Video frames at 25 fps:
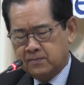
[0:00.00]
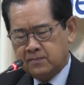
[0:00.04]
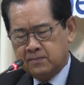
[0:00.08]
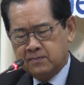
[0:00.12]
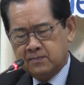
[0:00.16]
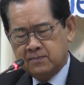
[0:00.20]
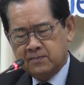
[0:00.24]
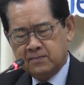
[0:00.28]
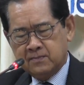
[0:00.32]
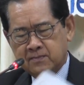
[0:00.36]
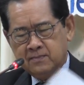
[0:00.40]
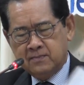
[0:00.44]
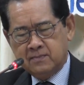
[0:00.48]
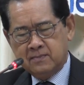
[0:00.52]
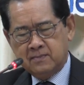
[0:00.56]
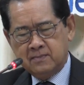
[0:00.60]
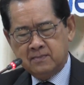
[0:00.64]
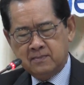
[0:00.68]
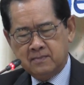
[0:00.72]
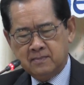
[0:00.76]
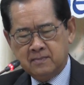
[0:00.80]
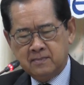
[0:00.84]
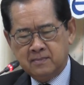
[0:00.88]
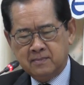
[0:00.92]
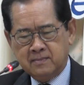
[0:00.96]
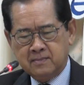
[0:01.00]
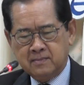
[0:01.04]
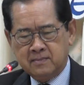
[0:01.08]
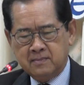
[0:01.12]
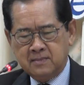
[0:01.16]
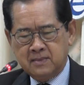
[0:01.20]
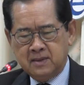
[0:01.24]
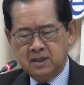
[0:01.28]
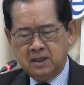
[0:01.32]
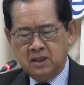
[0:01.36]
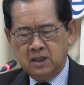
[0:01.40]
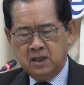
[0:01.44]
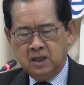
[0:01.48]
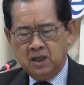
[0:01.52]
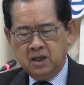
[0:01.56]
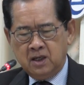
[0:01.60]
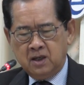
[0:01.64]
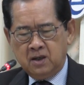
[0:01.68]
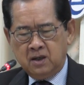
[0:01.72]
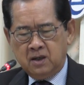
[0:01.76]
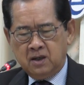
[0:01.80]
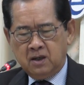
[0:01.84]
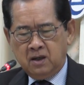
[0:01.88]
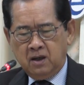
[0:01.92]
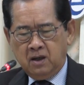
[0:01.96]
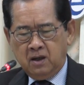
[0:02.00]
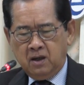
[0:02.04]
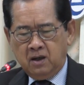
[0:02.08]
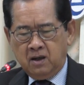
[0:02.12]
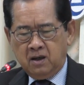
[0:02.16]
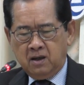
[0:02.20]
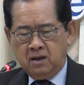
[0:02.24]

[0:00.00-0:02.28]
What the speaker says: No one is speaking in this clip.